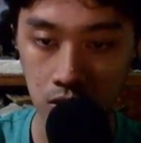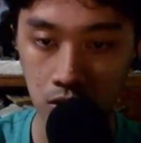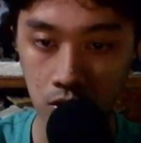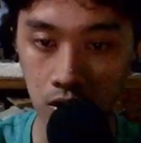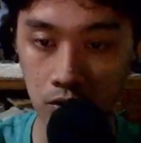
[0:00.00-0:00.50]

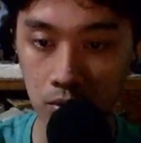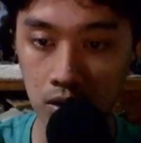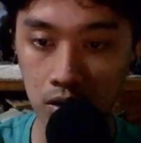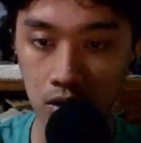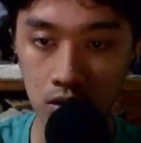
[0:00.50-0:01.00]
You have to be
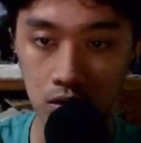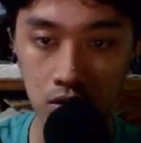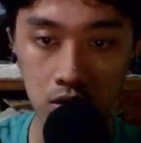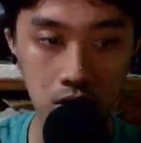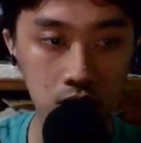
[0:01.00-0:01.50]
like
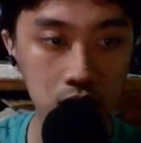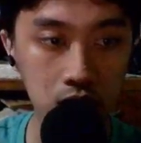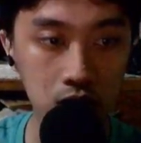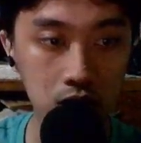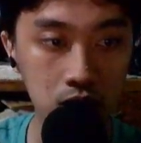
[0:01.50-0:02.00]

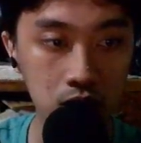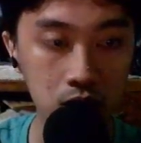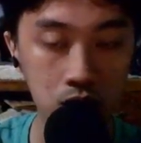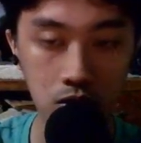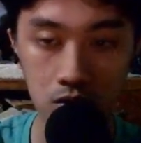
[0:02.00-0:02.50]

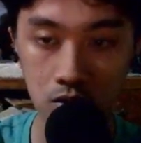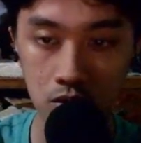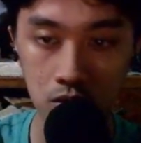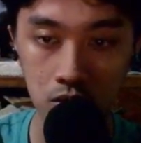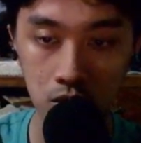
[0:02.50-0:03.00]

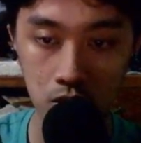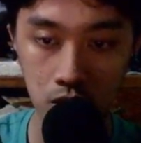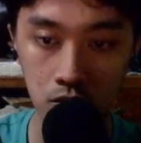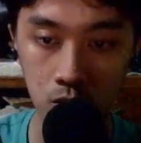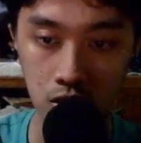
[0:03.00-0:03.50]
you
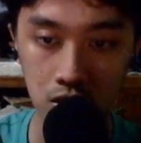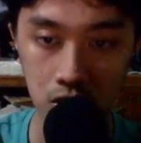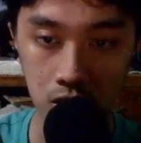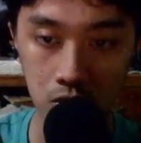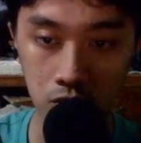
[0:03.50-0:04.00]
have to watch
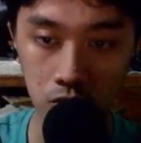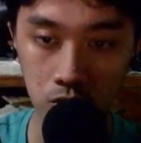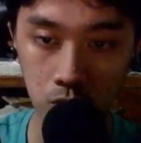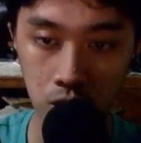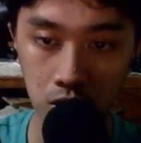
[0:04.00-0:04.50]
out
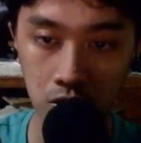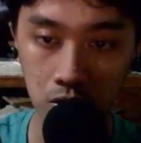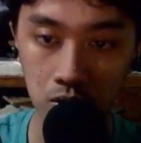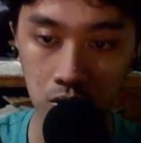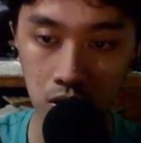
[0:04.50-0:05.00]
for where
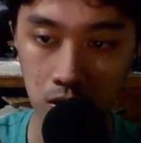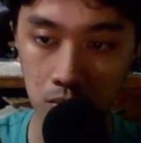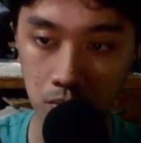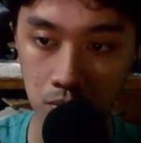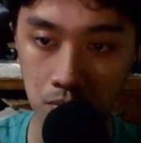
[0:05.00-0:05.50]
you like
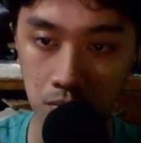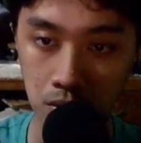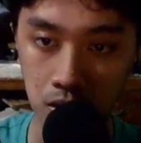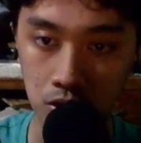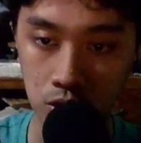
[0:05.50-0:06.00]
place your